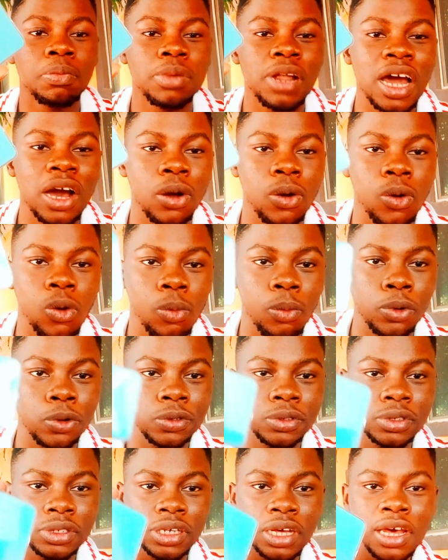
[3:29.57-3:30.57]
you black,
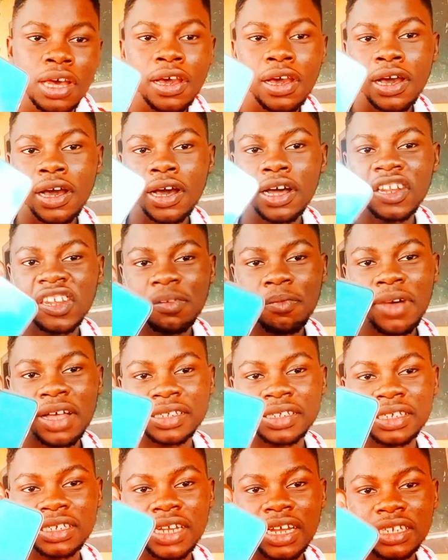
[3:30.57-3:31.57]
but the
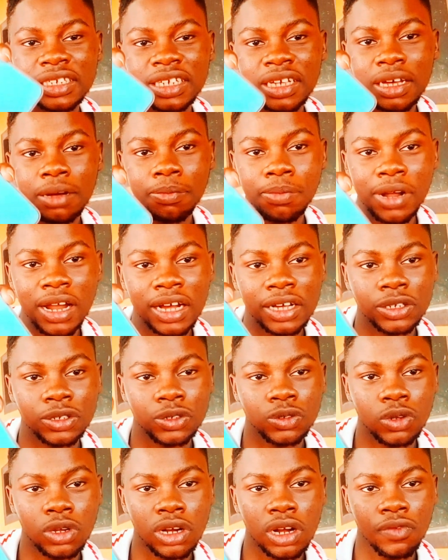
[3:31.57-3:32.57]
man said that their black
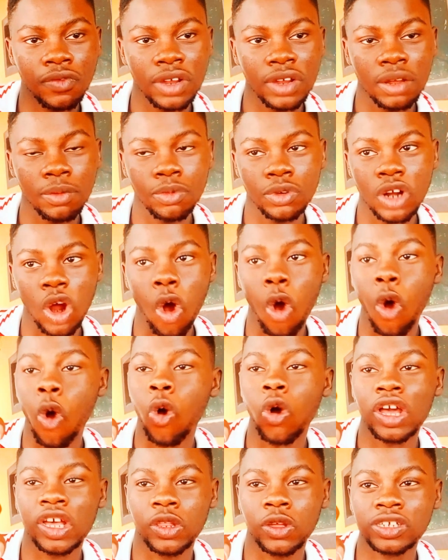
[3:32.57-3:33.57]
is not available now.
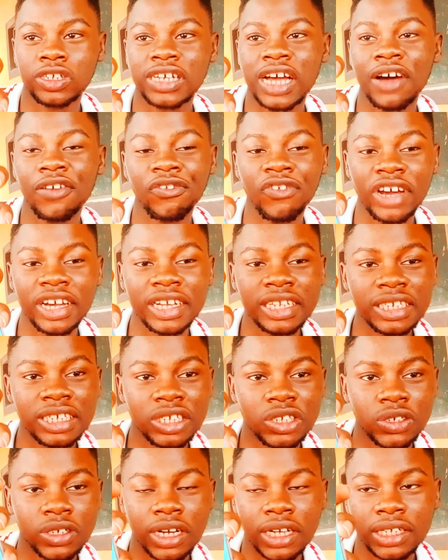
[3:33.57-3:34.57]
Oh, he just can't find
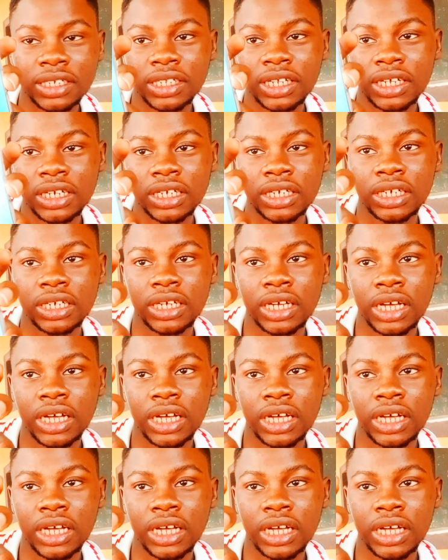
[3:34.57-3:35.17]
it, you understand?